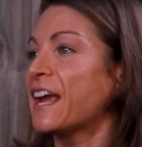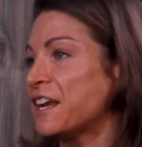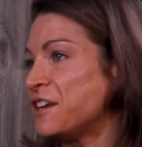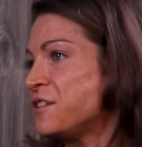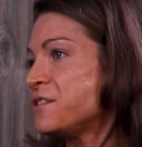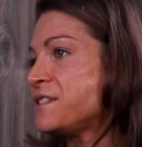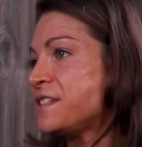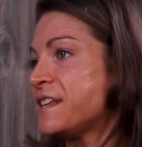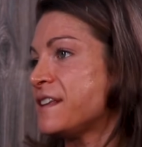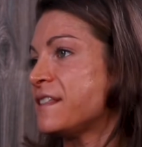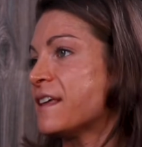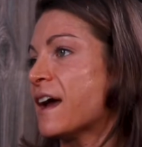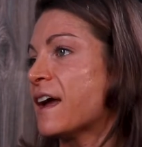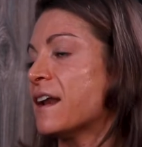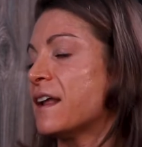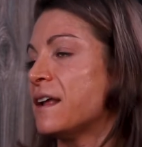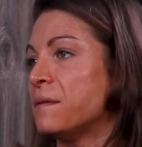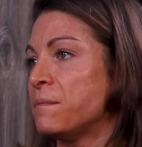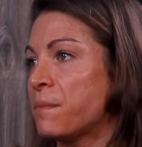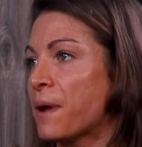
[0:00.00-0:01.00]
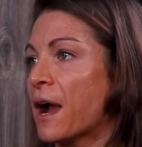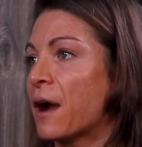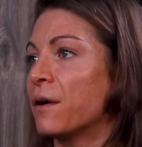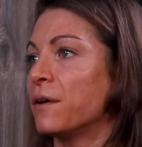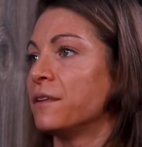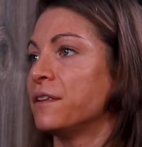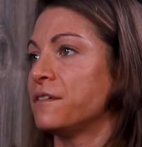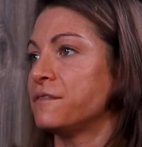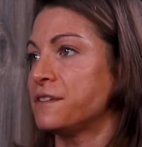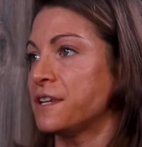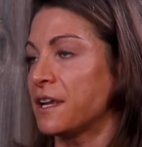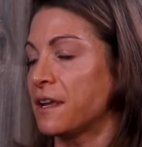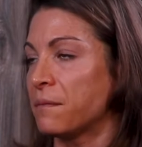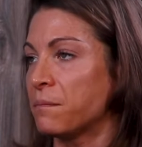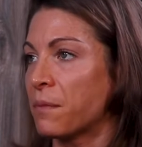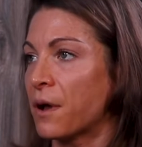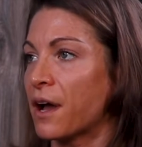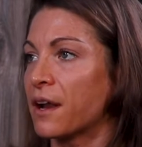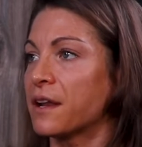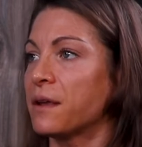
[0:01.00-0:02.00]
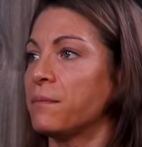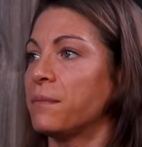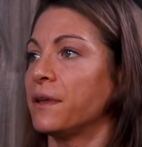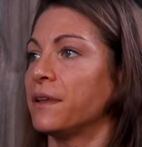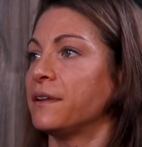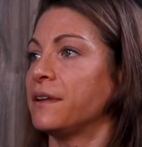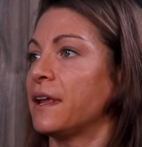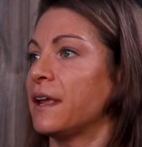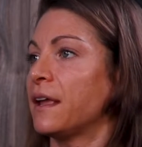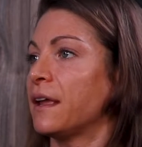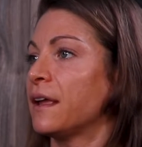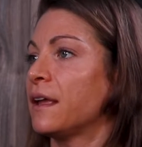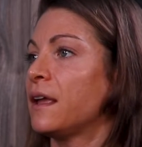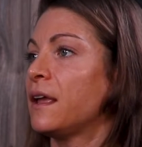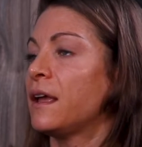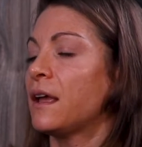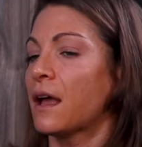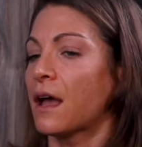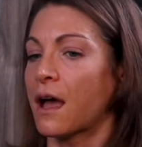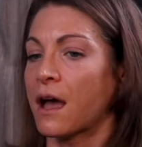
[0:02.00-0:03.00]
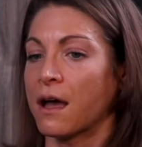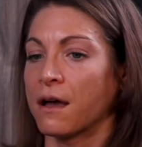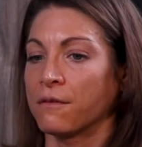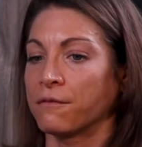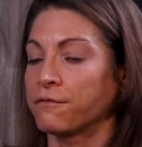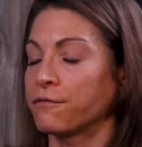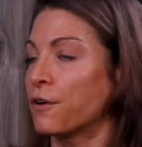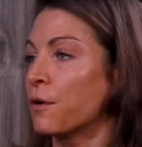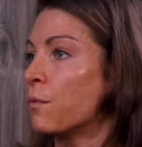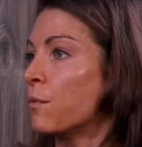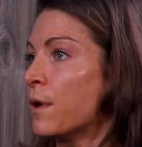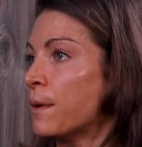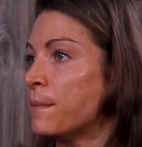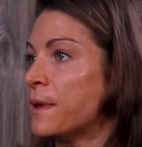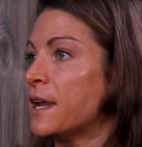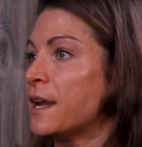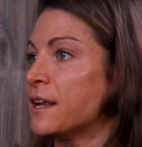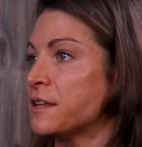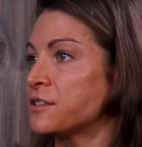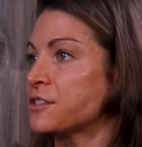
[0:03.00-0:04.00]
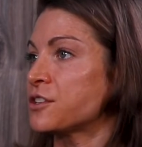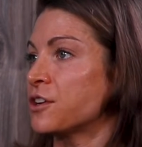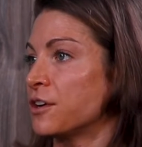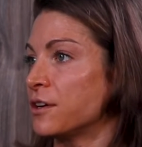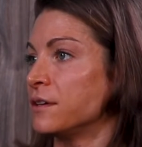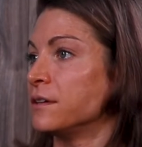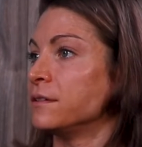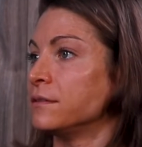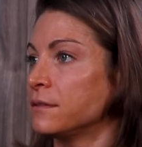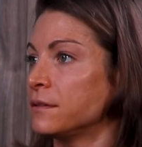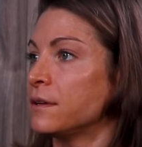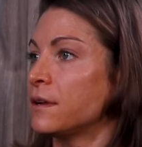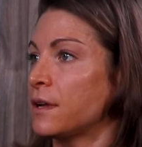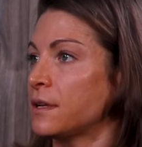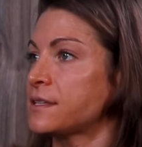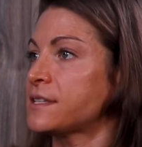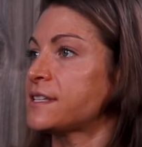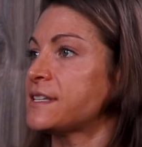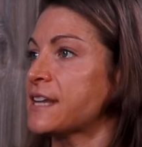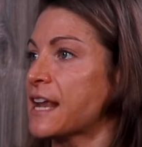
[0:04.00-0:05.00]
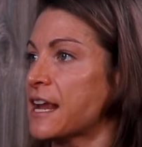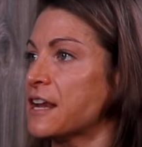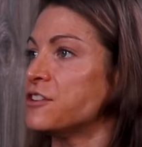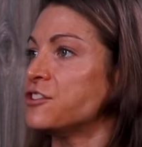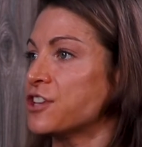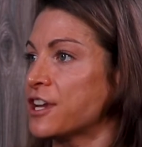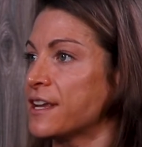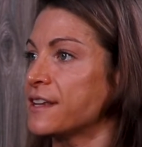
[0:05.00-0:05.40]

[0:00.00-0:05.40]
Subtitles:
And you see that in powerlifting and bodybuilding for women at certain stages.